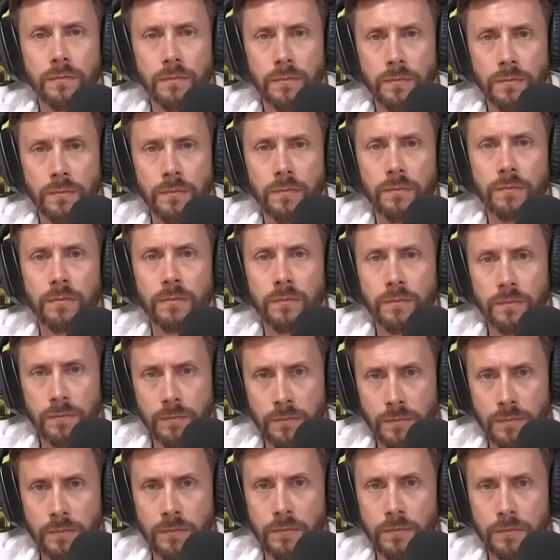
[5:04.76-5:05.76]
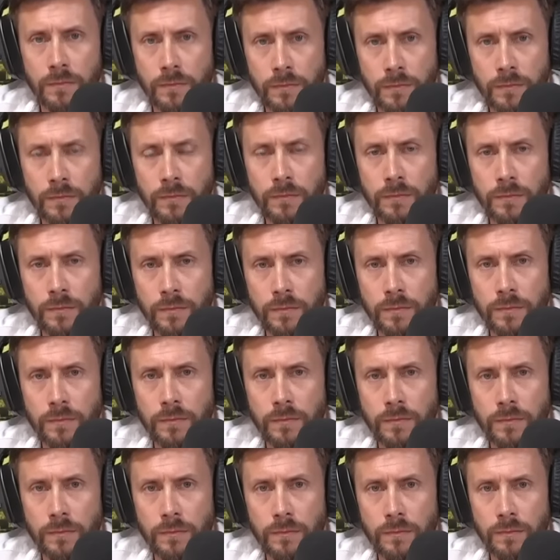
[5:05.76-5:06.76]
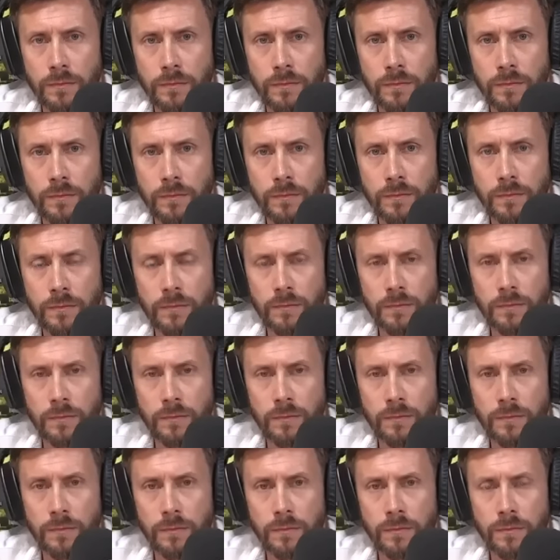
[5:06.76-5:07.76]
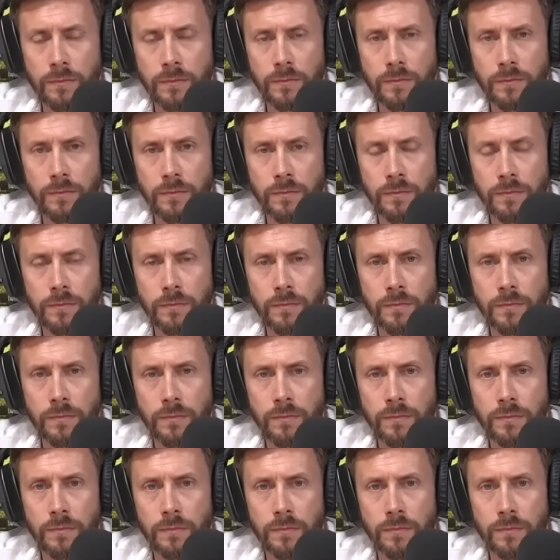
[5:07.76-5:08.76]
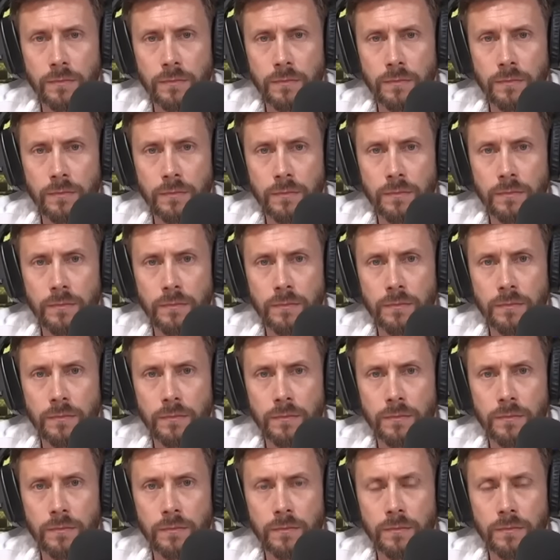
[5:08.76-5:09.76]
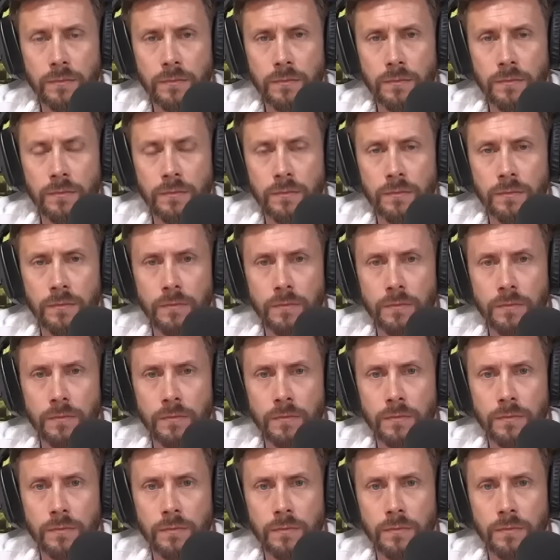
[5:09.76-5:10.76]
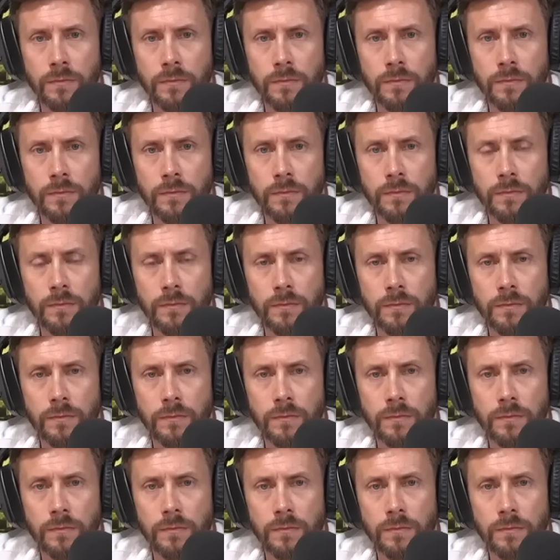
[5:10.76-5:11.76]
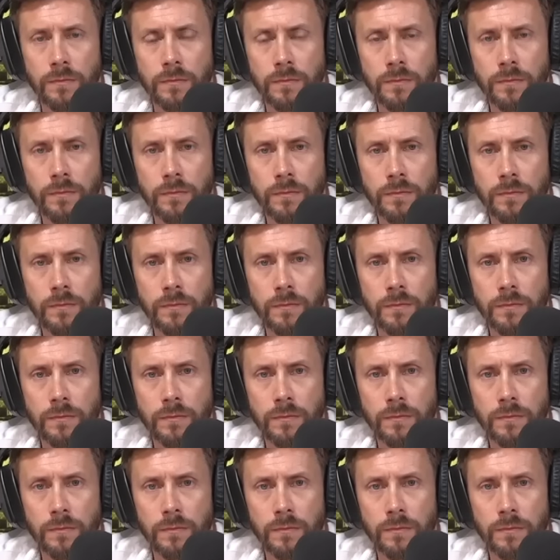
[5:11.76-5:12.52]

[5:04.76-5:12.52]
[no speech]